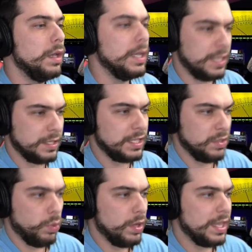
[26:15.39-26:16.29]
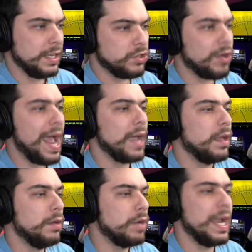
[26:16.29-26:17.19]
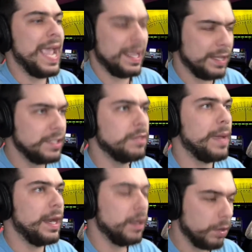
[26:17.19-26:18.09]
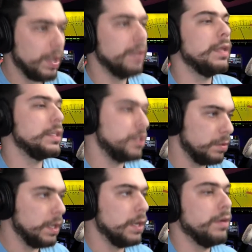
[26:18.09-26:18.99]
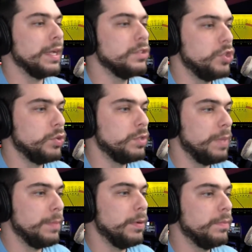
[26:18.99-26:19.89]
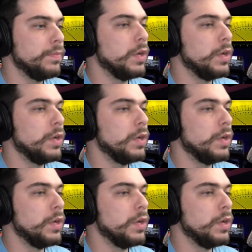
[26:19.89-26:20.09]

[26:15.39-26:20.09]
Is it says what they track, right? Anti-Semitic, okay, that's against Jewish people.